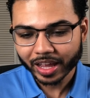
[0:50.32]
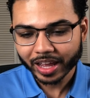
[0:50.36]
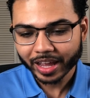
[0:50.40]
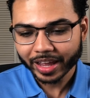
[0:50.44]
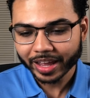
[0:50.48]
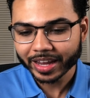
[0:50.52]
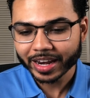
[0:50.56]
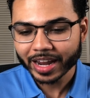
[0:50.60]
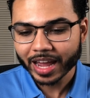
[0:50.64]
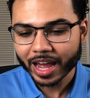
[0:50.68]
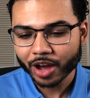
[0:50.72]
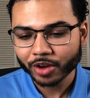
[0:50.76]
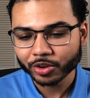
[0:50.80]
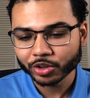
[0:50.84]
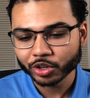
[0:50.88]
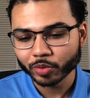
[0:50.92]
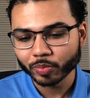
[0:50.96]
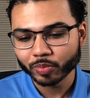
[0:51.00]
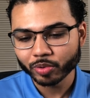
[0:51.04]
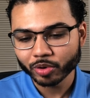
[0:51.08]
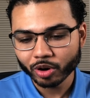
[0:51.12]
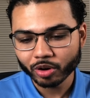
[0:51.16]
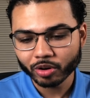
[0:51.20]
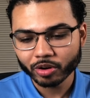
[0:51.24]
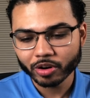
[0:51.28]
and how your
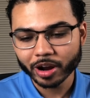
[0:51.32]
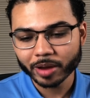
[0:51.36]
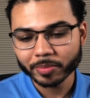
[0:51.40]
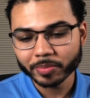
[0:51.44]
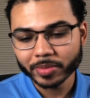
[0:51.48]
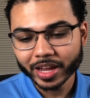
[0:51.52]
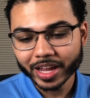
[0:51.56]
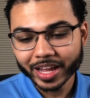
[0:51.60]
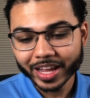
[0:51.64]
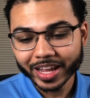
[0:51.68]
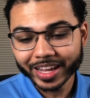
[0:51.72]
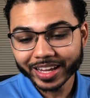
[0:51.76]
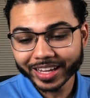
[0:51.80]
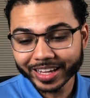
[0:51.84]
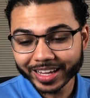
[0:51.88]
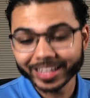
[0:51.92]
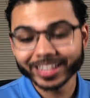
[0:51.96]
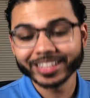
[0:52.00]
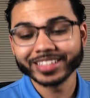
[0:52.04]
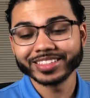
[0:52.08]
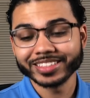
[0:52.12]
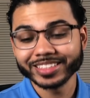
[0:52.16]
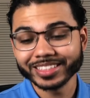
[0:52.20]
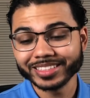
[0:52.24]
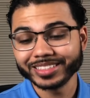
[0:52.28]
program can
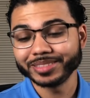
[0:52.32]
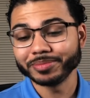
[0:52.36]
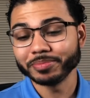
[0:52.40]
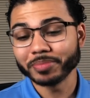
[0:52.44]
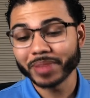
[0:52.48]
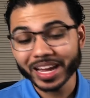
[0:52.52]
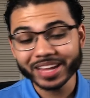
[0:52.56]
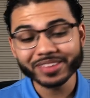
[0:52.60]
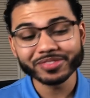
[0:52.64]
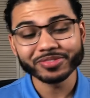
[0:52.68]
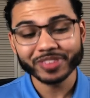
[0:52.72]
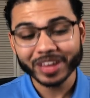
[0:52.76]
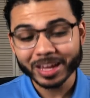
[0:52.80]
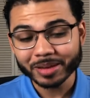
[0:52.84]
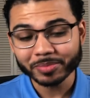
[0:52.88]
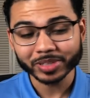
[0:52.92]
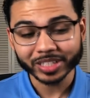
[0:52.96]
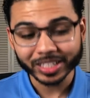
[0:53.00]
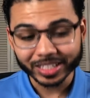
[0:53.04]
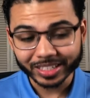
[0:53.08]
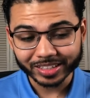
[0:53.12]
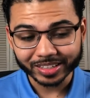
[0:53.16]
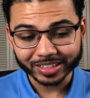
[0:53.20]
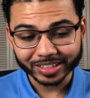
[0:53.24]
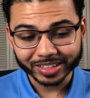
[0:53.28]
assist my
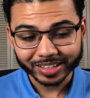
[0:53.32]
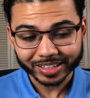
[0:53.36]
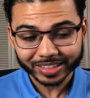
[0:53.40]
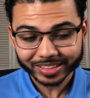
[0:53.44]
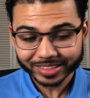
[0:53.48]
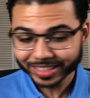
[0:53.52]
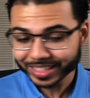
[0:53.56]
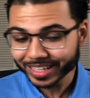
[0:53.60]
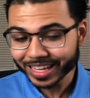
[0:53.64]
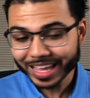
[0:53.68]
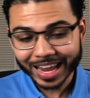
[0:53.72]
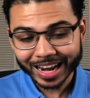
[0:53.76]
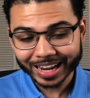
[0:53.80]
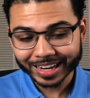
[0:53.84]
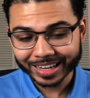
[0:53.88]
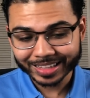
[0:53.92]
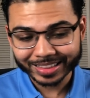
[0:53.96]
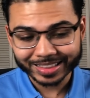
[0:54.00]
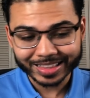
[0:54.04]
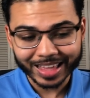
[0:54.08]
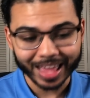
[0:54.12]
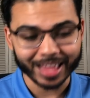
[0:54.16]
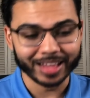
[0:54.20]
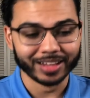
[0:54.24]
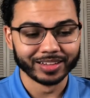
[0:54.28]
family to get out
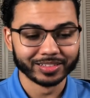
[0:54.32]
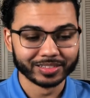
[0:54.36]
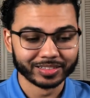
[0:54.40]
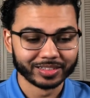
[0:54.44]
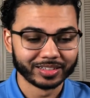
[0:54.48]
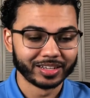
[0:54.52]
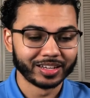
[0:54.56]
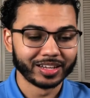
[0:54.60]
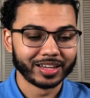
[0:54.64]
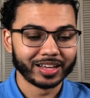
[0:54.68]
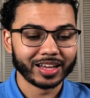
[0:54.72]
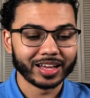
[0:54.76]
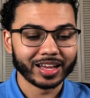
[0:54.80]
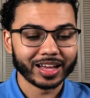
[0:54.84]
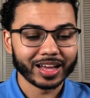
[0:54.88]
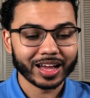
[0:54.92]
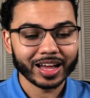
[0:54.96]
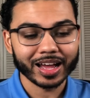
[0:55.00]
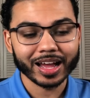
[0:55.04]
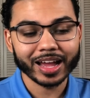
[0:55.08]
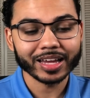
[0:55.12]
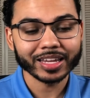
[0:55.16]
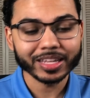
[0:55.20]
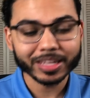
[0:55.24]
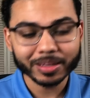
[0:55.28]
of debt.
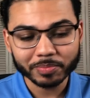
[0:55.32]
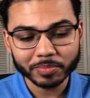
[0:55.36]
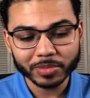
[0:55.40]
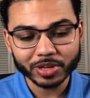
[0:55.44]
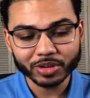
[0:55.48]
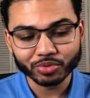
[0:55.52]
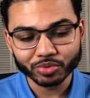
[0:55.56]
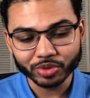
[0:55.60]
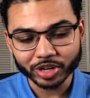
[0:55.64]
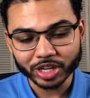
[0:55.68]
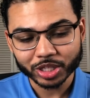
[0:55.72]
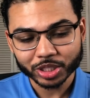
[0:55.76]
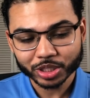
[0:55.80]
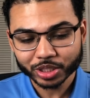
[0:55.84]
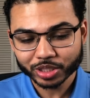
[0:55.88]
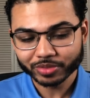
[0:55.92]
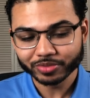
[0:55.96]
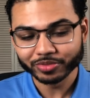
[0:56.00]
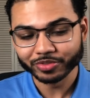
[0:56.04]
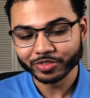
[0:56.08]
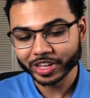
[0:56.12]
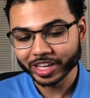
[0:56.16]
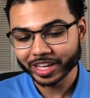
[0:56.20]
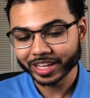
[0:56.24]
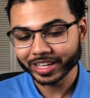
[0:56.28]
I can be reached
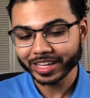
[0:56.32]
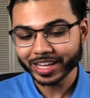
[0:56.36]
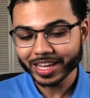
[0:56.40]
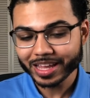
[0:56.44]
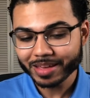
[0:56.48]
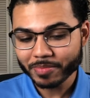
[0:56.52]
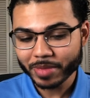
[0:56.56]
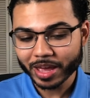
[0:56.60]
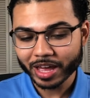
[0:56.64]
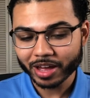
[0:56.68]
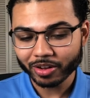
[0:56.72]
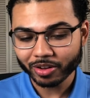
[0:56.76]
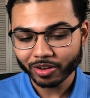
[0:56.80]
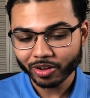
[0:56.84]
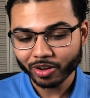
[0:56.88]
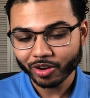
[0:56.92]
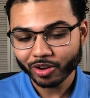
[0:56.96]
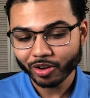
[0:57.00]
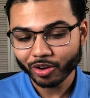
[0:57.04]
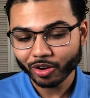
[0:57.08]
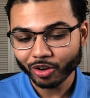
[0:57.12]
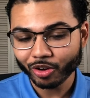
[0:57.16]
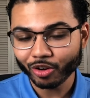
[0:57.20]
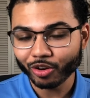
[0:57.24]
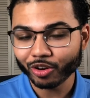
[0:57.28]
via email
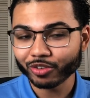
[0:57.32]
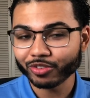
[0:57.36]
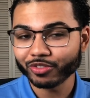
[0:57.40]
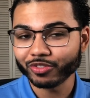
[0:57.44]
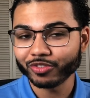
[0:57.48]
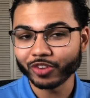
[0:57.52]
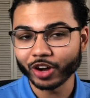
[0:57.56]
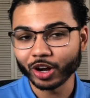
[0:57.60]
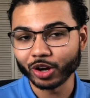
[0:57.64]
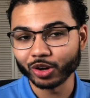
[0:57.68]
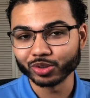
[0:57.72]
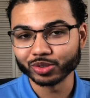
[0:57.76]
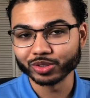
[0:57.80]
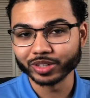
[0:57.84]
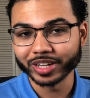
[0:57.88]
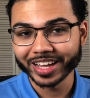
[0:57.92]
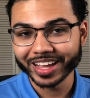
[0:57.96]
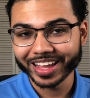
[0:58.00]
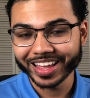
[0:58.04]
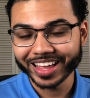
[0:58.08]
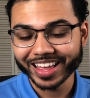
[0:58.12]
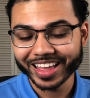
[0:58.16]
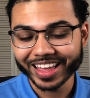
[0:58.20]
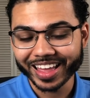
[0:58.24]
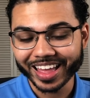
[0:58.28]
or phone
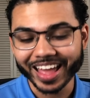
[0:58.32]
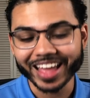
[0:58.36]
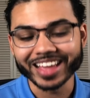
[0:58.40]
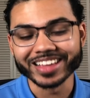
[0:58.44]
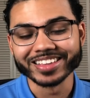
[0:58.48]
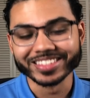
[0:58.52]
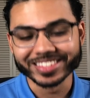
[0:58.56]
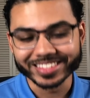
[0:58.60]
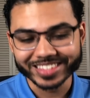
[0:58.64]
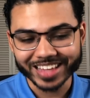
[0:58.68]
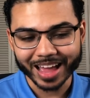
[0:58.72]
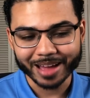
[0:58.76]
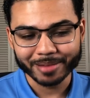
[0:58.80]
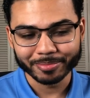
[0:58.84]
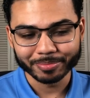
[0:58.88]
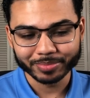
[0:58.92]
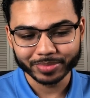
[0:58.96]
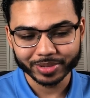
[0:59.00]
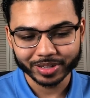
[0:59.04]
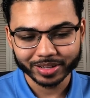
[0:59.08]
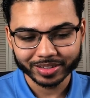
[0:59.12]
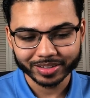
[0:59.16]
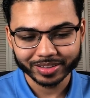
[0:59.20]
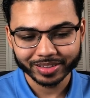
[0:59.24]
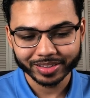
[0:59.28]
ASAP.
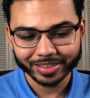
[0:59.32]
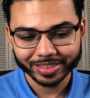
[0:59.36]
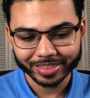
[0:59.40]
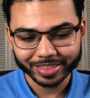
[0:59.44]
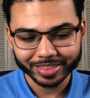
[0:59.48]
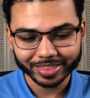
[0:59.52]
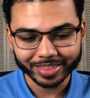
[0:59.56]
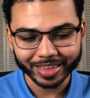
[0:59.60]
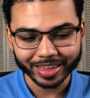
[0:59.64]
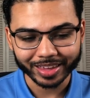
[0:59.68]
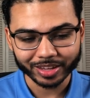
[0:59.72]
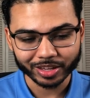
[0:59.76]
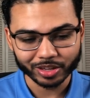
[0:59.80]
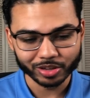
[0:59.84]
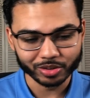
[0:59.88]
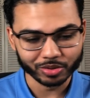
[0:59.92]
Thank